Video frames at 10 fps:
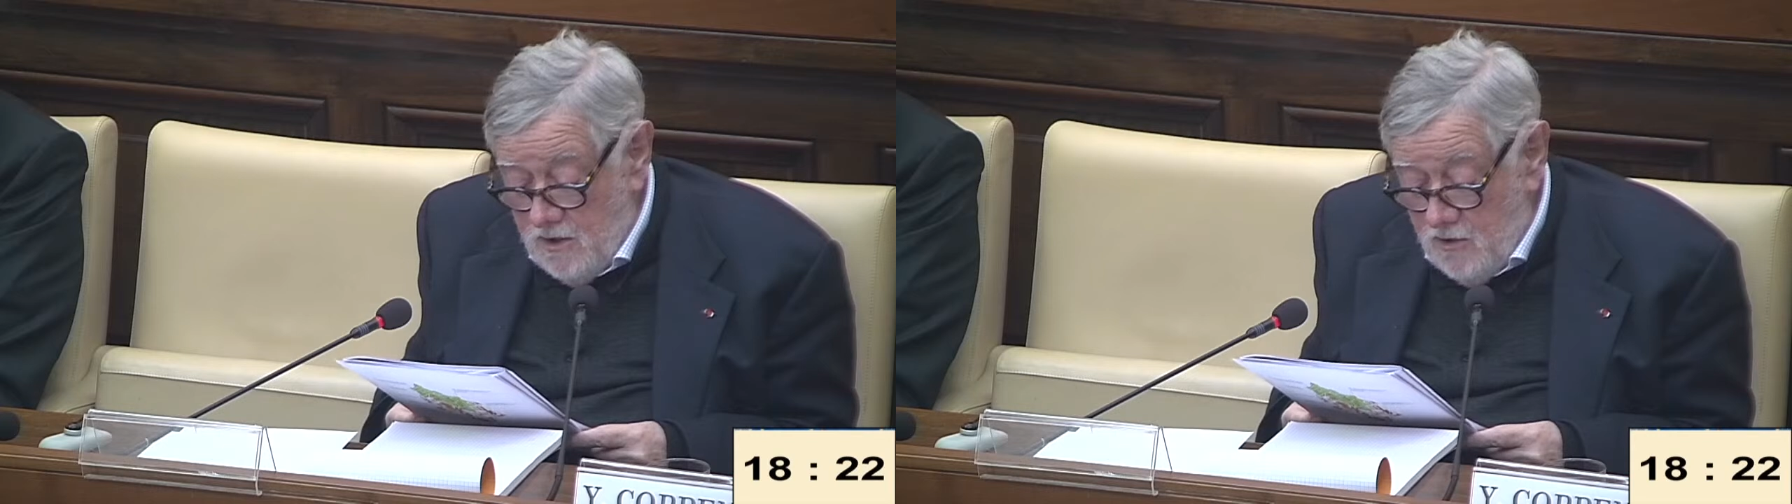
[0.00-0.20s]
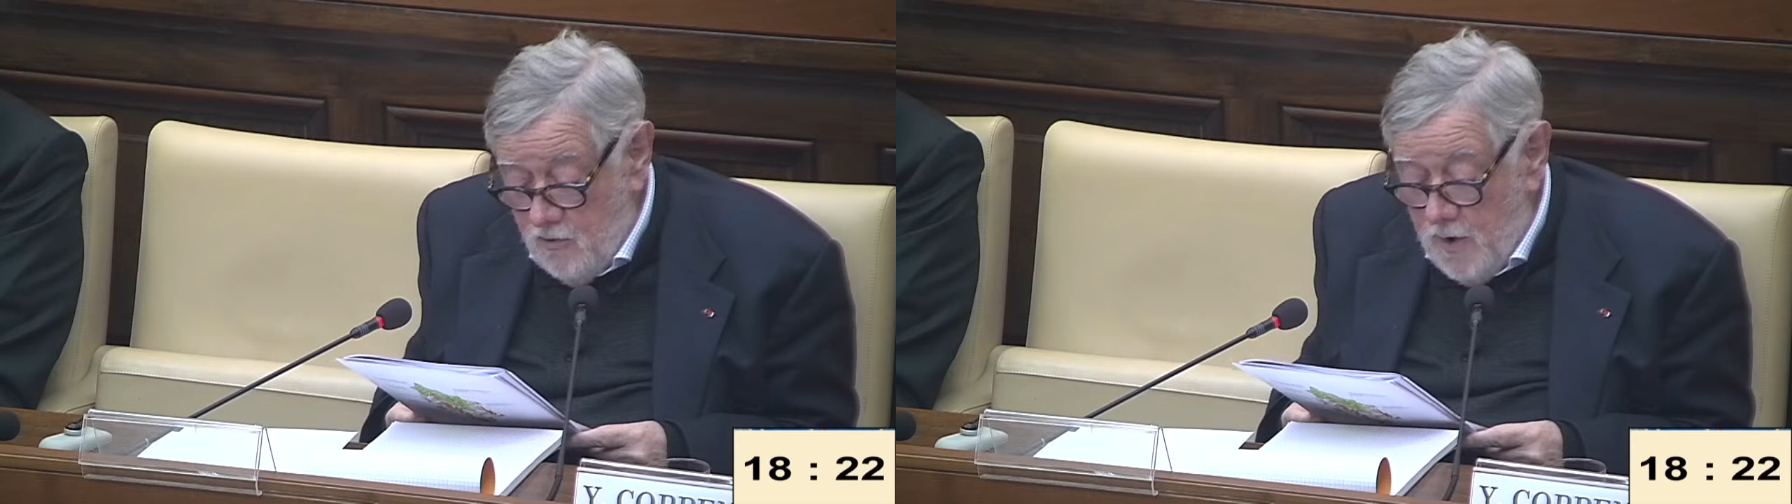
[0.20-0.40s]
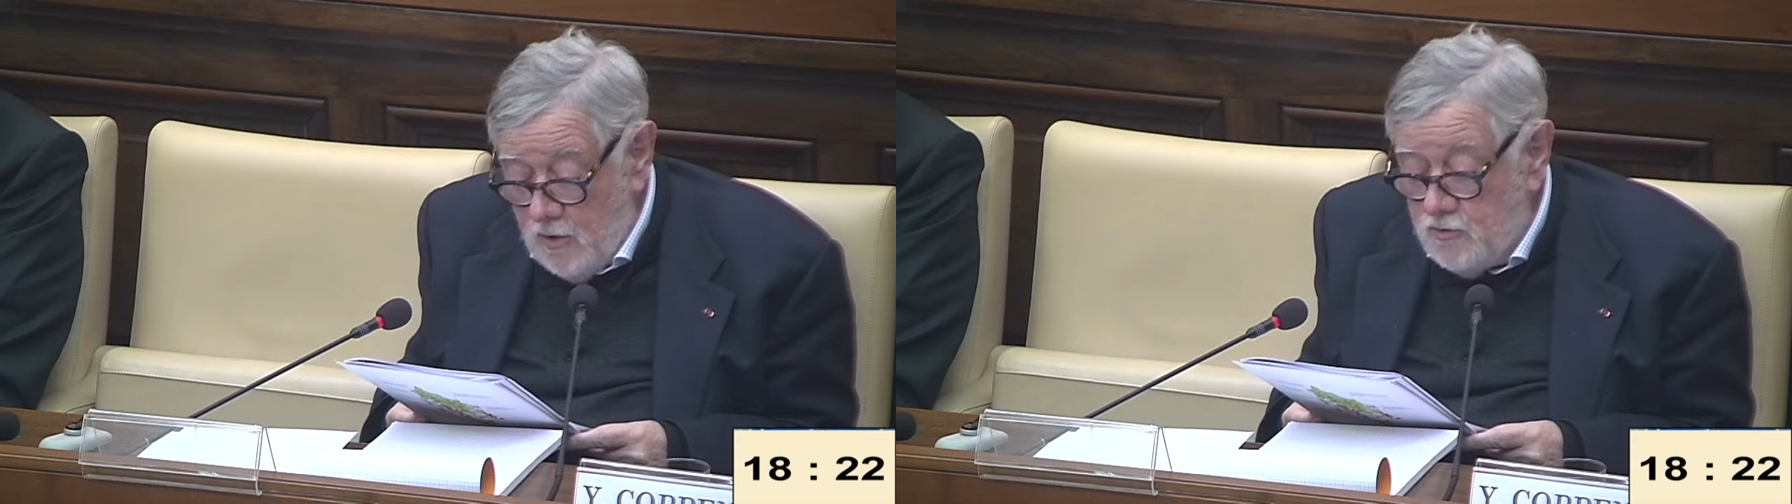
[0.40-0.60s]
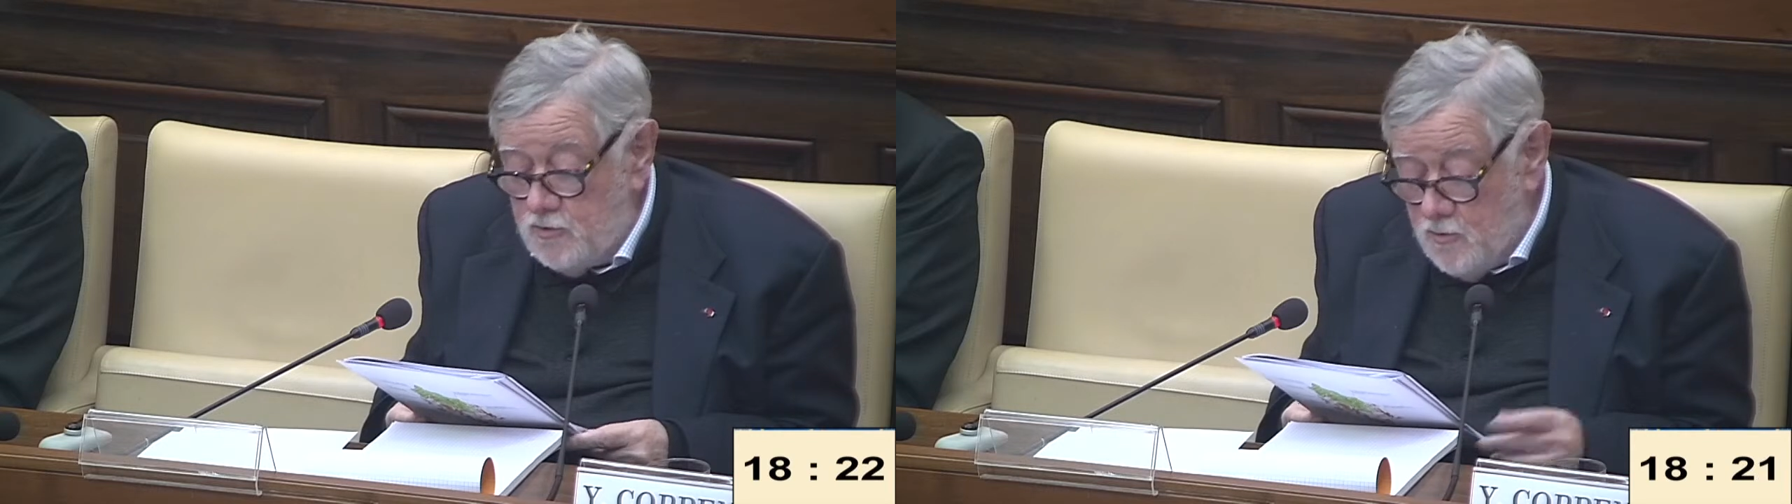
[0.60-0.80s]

about